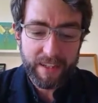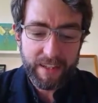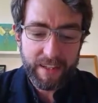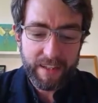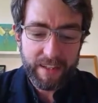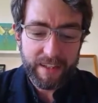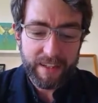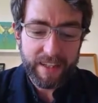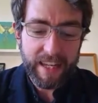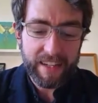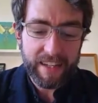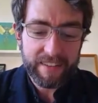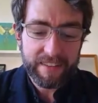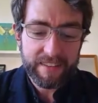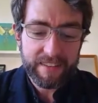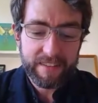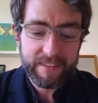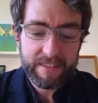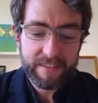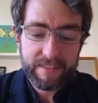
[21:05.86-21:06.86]

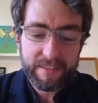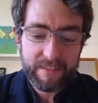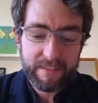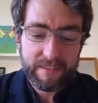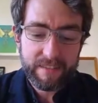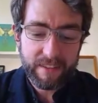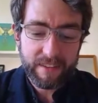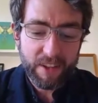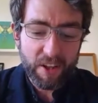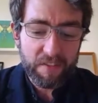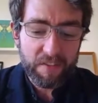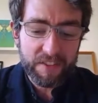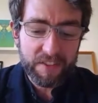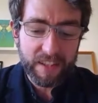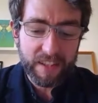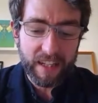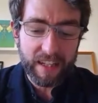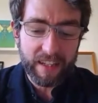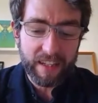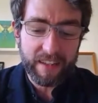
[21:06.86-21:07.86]
Yes, love's
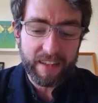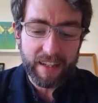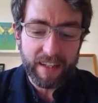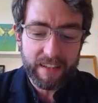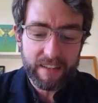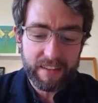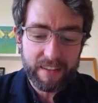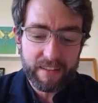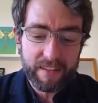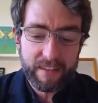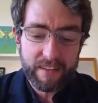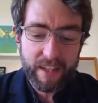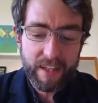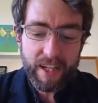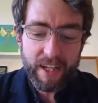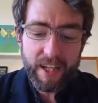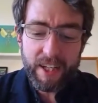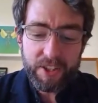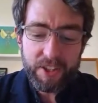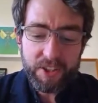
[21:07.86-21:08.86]
like that.
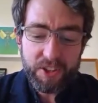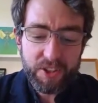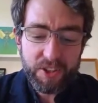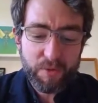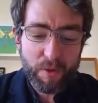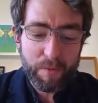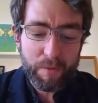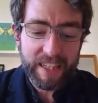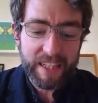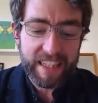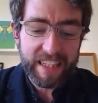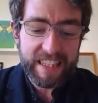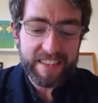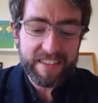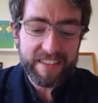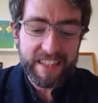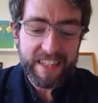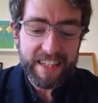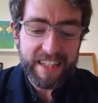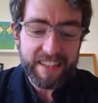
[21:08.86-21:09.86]
Just when we
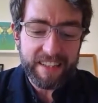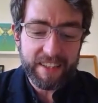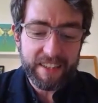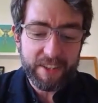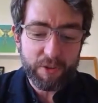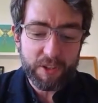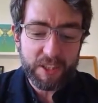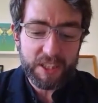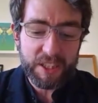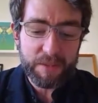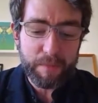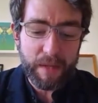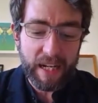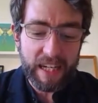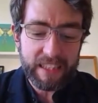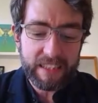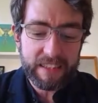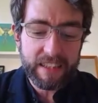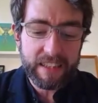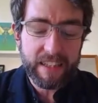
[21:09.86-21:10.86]
least needed or
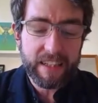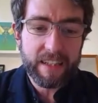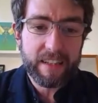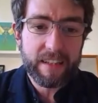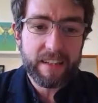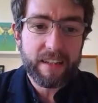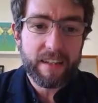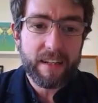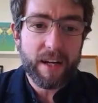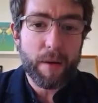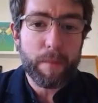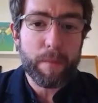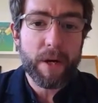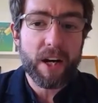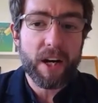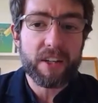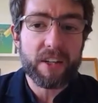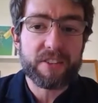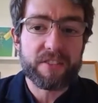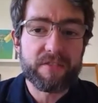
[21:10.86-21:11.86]
expected it, a
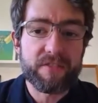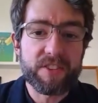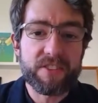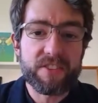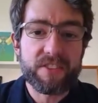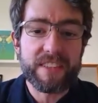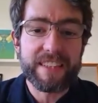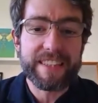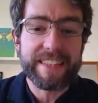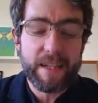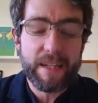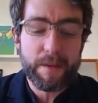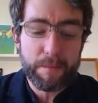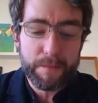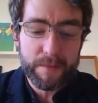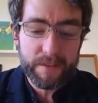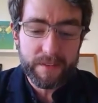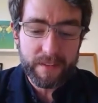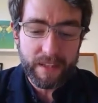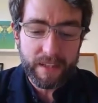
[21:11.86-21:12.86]
part of us
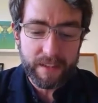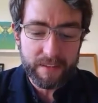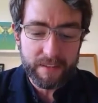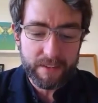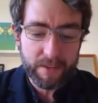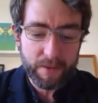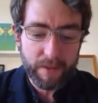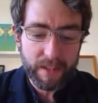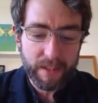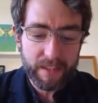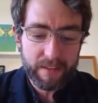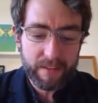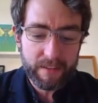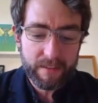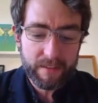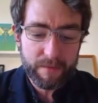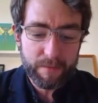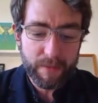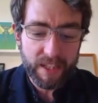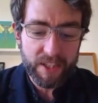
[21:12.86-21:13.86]
dips into it
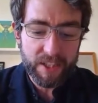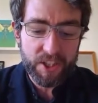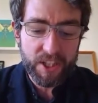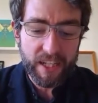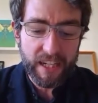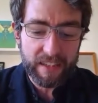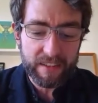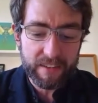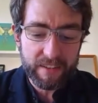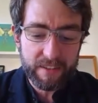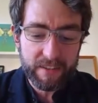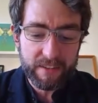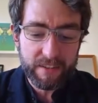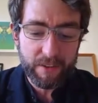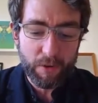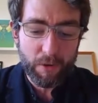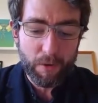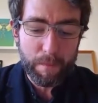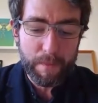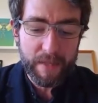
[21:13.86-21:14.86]
by chance
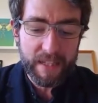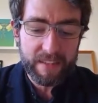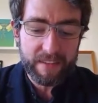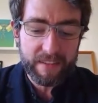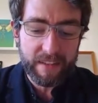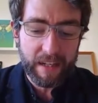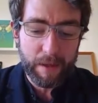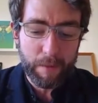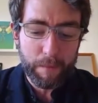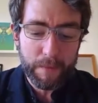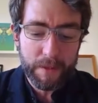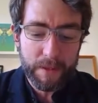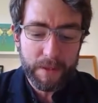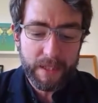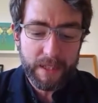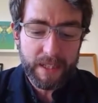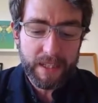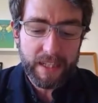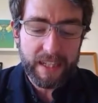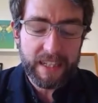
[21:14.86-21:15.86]
or mishap,
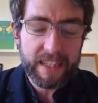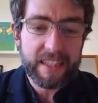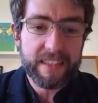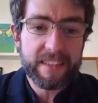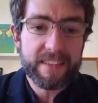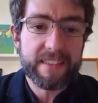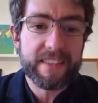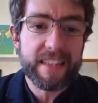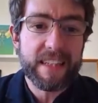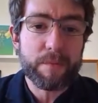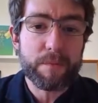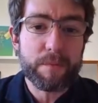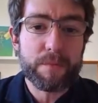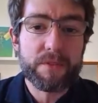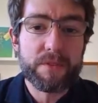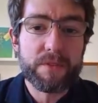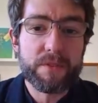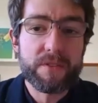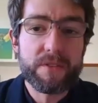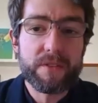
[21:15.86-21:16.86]
and it
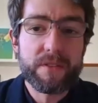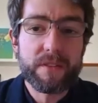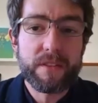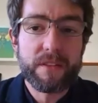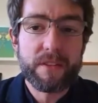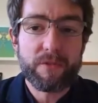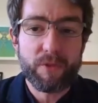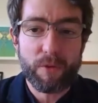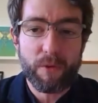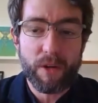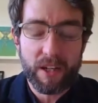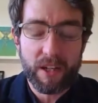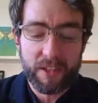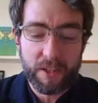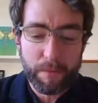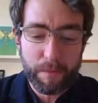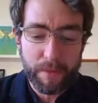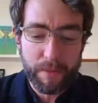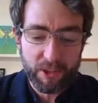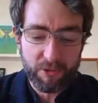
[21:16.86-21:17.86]
seeps through our
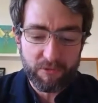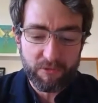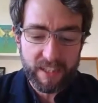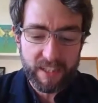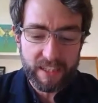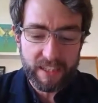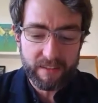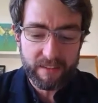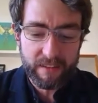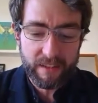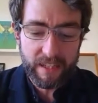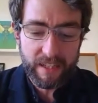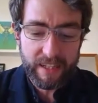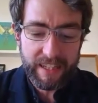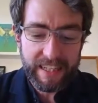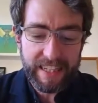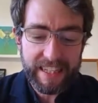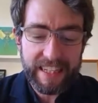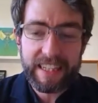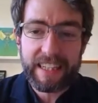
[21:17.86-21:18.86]
capillaries.
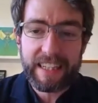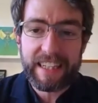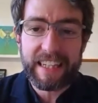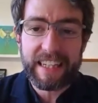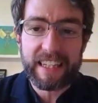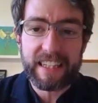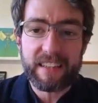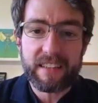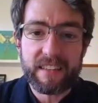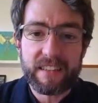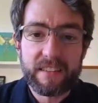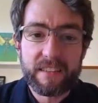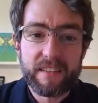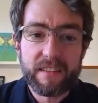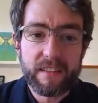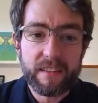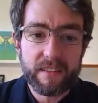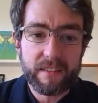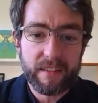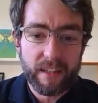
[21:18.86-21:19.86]
It clings
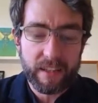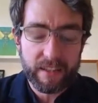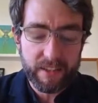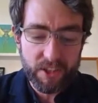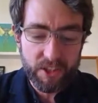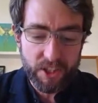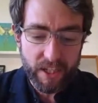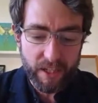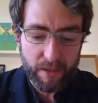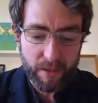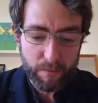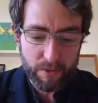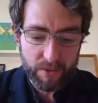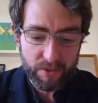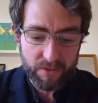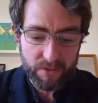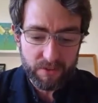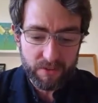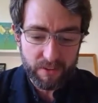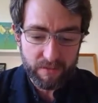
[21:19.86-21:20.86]
inside the
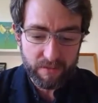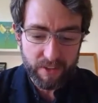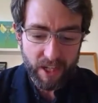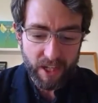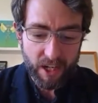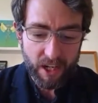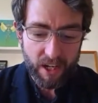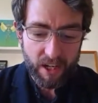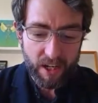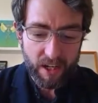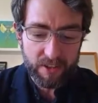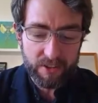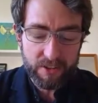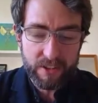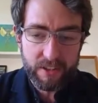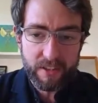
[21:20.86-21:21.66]
chambers of the heart.